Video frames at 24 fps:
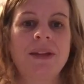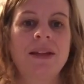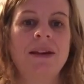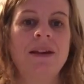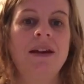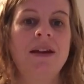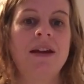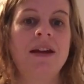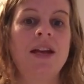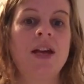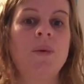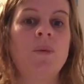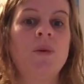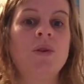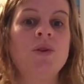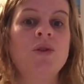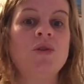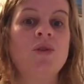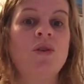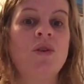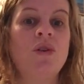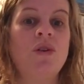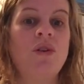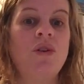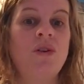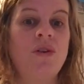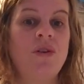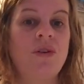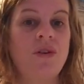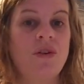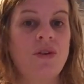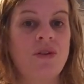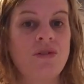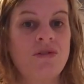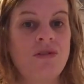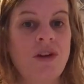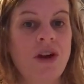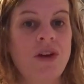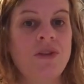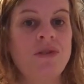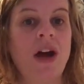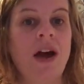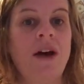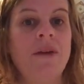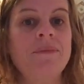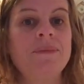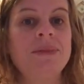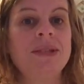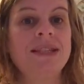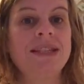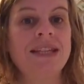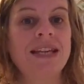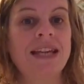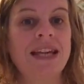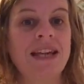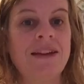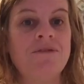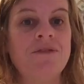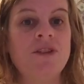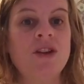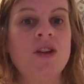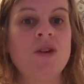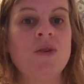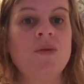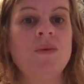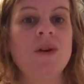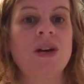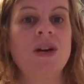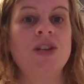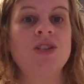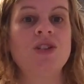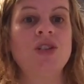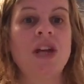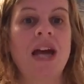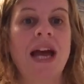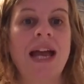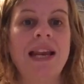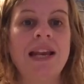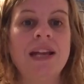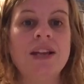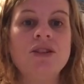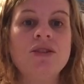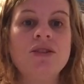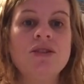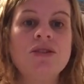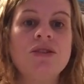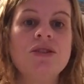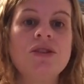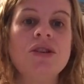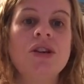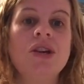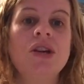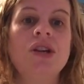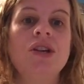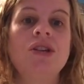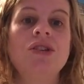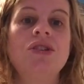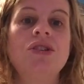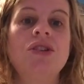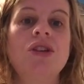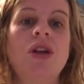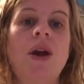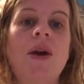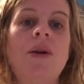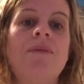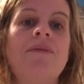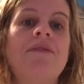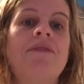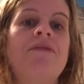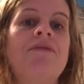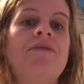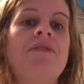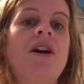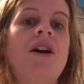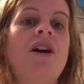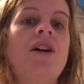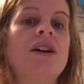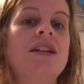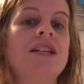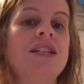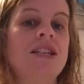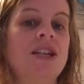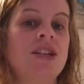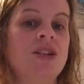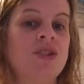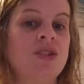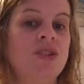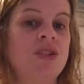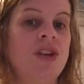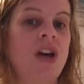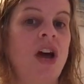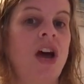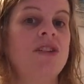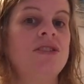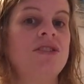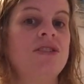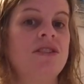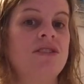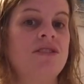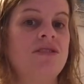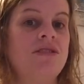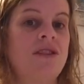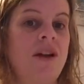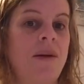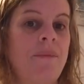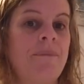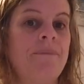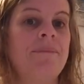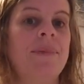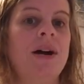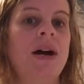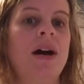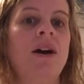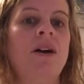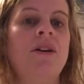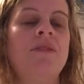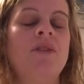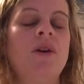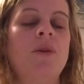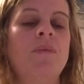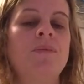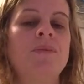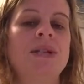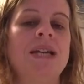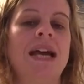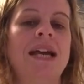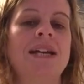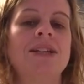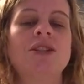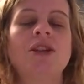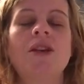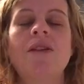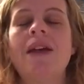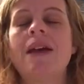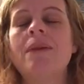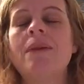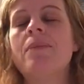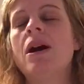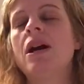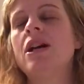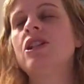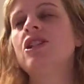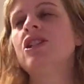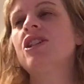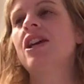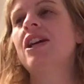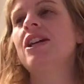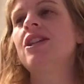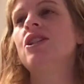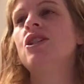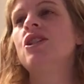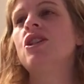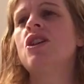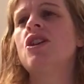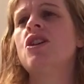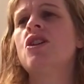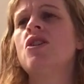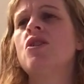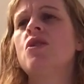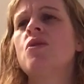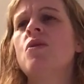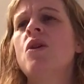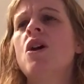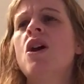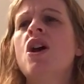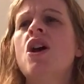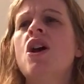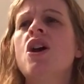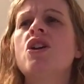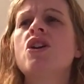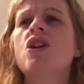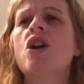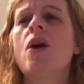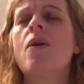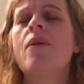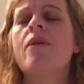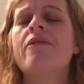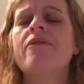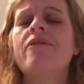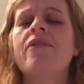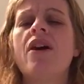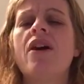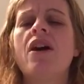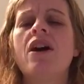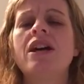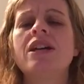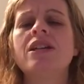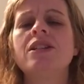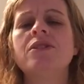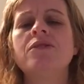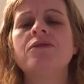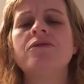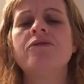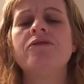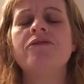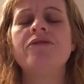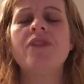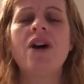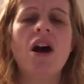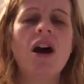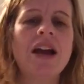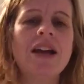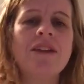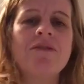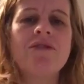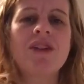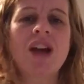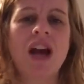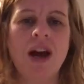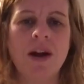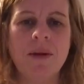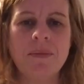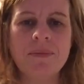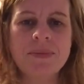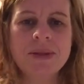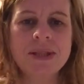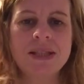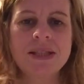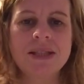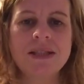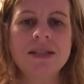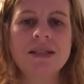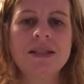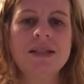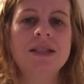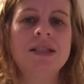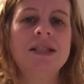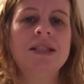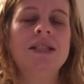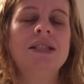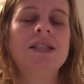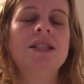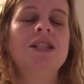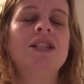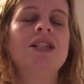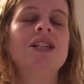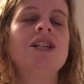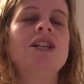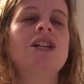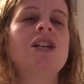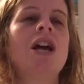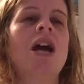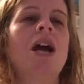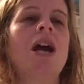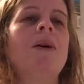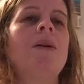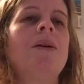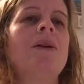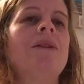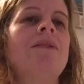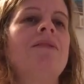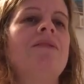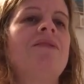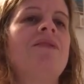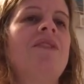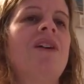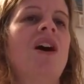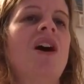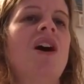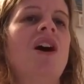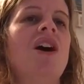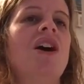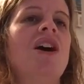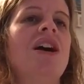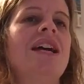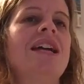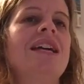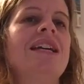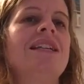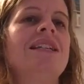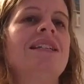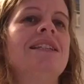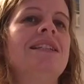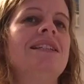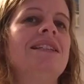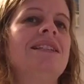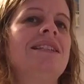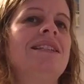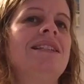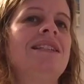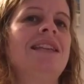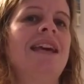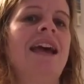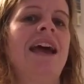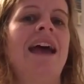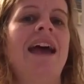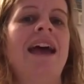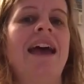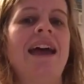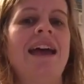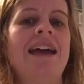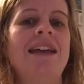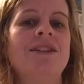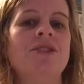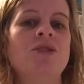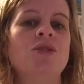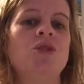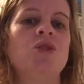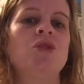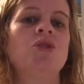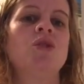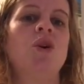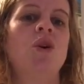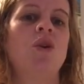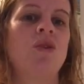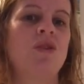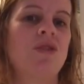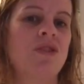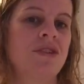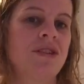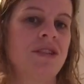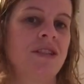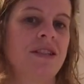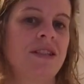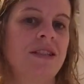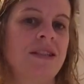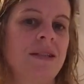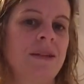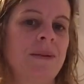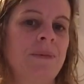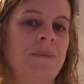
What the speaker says: And I want your grown-ups to give you a challenge to go and find a certain number of objects. So they might say to you, go and find 5 cups. Go and find 10 socks.